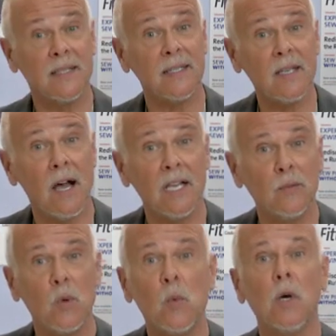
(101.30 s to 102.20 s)
this collar
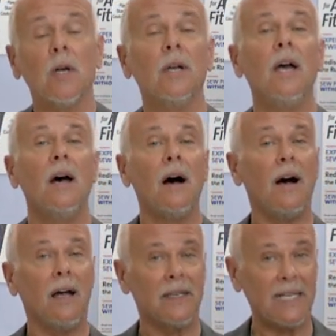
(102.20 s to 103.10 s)
will work
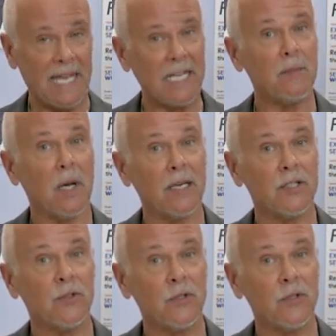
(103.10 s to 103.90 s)
on any bodice you